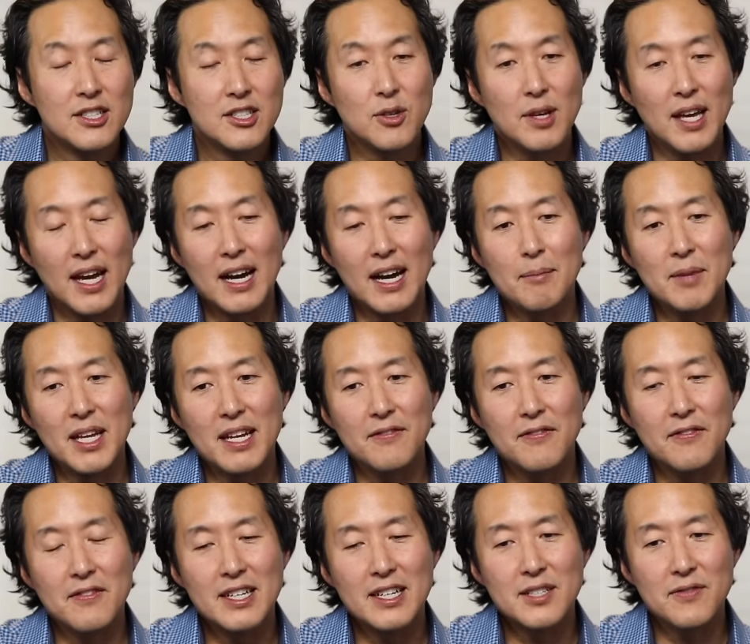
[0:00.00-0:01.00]
So yeah, I mean,
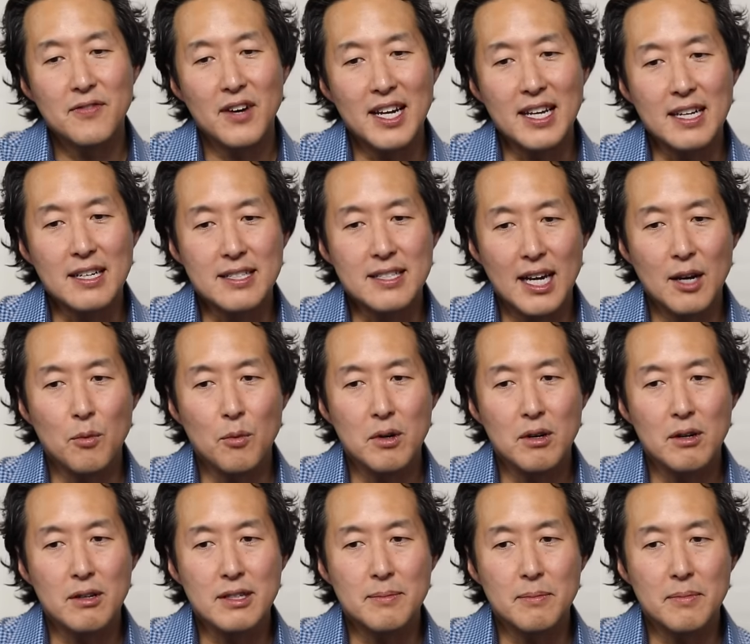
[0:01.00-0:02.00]
if, it's funny because I
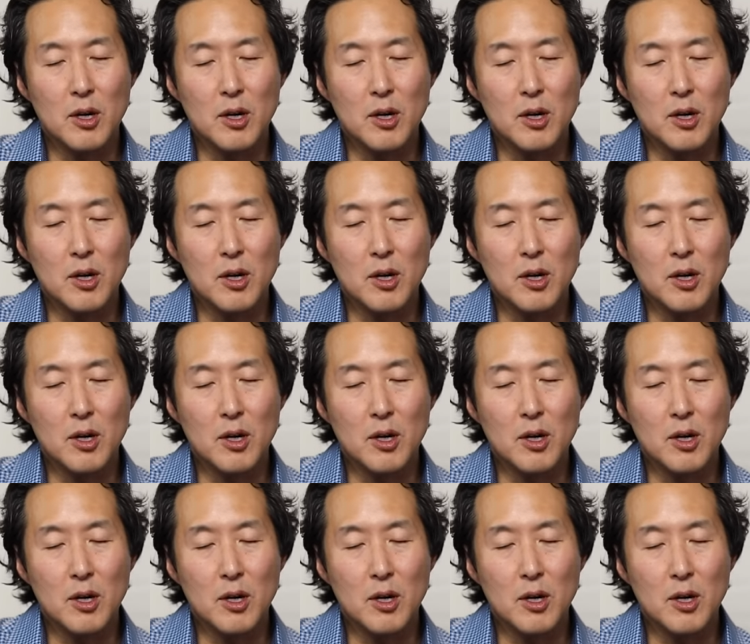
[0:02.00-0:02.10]
will